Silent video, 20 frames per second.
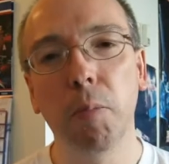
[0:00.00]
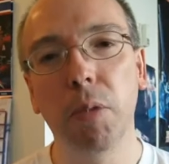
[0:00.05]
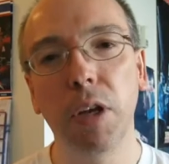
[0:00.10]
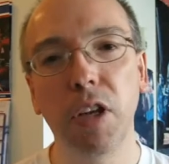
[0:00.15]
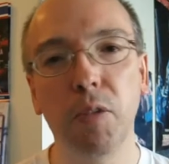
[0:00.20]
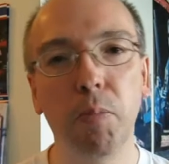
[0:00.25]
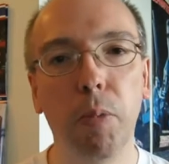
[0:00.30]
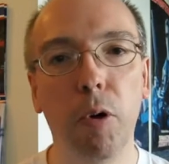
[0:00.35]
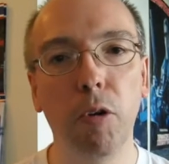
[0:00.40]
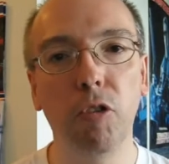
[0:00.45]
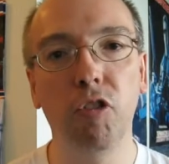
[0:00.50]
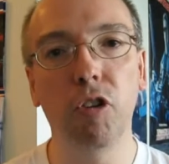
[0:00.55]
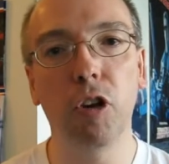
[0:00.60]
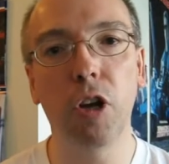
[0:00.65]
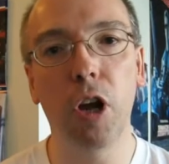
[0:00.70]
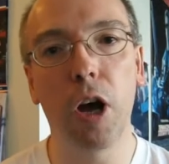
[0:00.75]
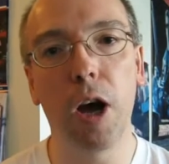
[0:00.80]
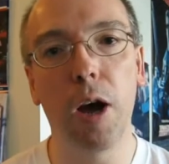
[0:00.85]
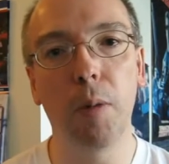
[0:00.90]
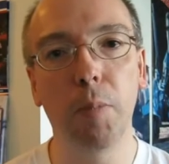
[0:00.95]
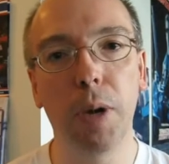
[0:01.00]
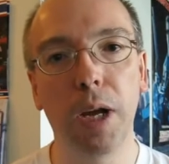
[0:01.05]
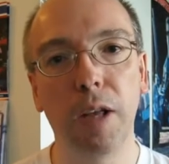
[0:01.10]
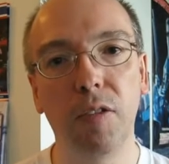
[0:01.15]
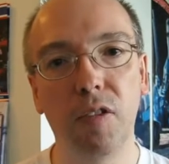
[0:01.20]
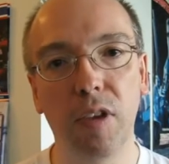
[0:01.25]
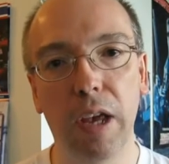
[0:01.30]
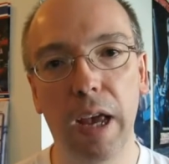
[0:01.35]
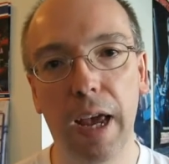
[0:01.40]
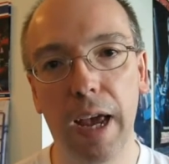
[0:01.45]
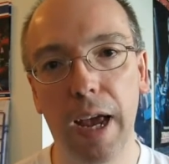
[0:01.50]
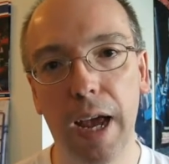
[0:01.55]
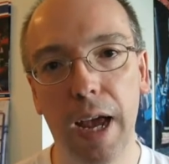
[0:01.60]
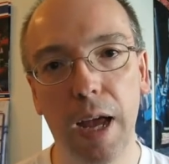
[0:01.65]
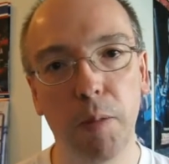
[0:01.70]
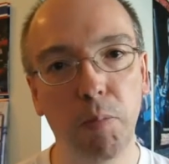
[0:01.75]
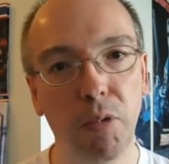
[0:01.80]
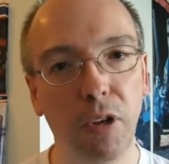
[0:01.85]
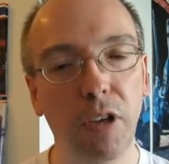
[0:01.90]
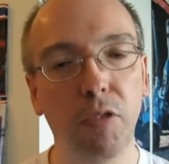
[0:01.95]
Please post your comments
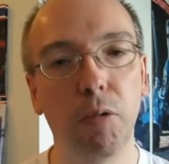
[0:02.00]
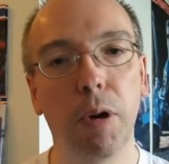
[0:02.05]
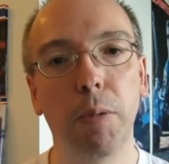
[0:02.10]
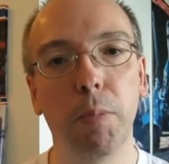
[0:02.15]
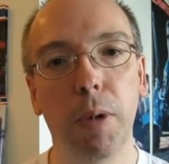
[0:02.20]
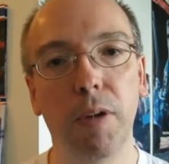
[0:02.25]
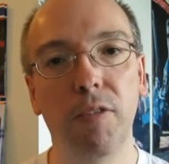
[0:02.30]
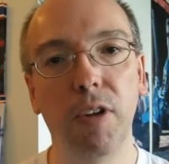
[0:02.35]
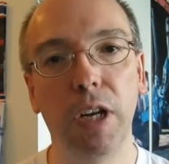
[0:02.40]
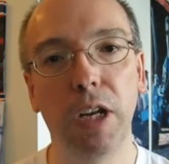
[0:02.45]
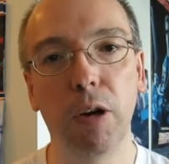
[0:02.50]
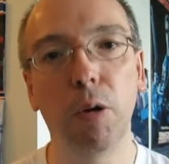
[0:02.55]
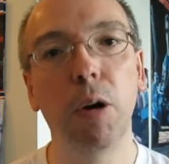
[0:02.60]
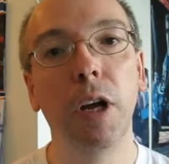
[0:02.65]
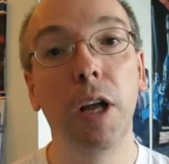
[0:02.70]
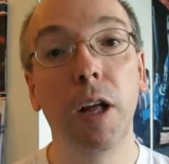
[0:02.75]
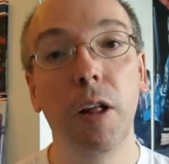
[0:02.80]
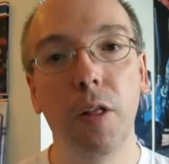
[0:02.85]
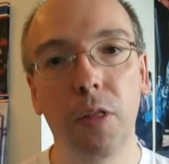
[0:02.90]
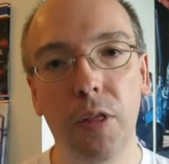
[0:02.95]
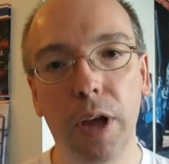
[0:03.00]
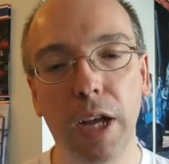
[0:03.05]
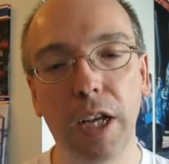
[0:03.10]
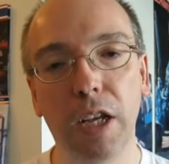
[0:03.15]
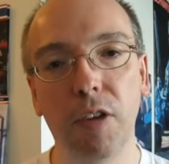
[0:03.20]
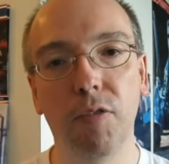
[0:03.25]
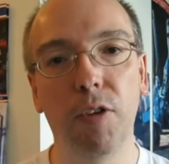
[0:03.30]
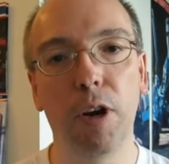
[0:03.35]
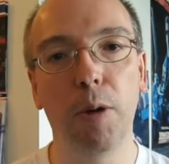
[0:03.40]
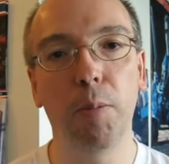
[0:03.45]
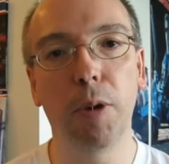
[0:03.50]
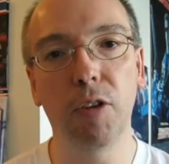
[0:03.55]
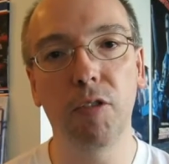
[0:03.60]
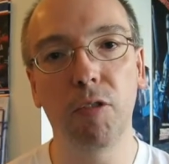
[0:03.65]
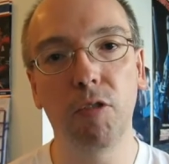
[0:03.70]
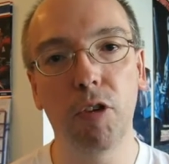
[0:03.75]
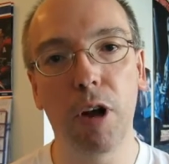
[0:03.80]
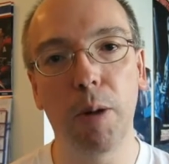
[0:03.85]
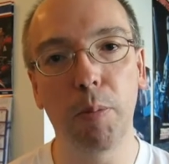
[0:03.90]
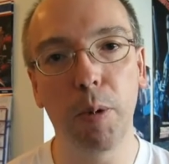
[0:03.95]
and please rate my video. Thank you very much
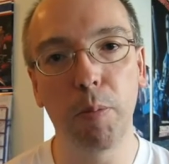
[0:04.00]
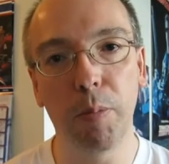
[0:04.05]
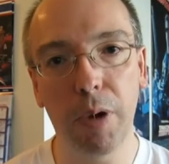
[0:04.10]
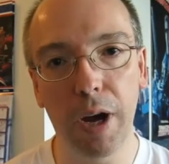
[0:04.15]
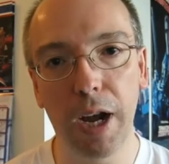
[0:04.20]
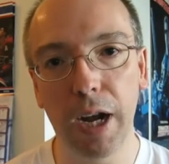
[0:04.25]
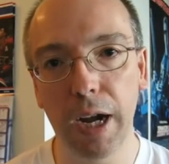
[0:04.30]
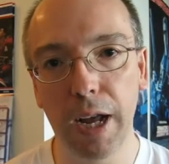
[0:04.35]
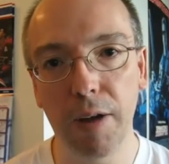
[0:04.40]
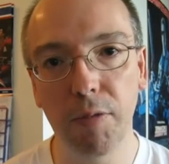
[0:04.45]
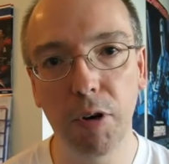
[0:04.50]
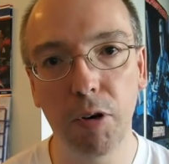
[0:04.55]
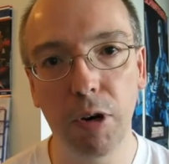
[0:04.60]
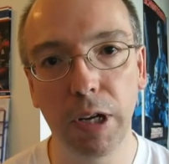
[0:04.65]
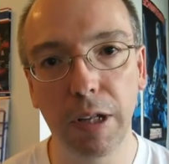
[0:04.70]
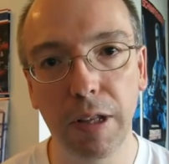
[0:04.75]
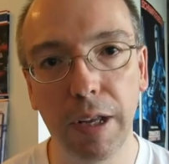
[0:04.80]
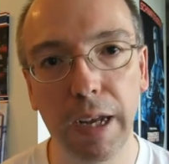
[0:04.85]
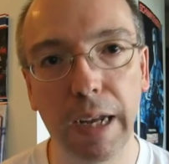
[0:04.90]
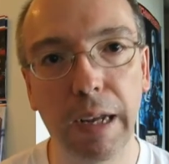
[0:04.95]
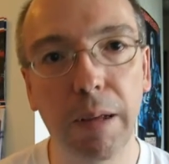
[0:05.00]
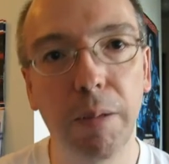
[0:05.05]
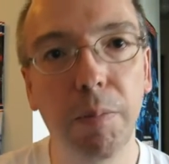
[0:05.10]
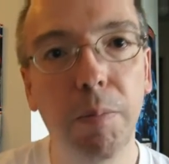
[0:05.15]
for dropping by and have a great day.